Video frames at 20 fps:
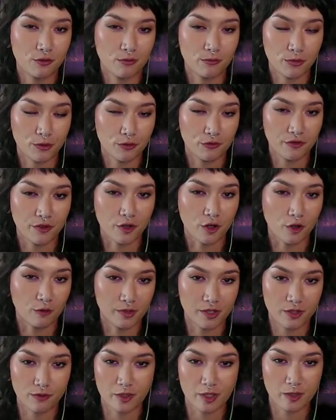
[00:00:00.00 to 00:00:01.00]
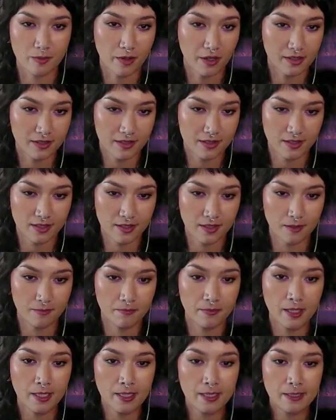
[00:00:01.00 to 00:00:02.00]
to improve their homeless response
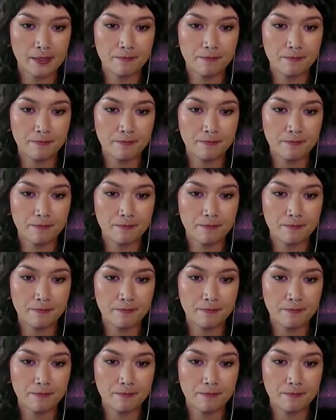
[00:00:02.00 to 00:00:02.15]
system,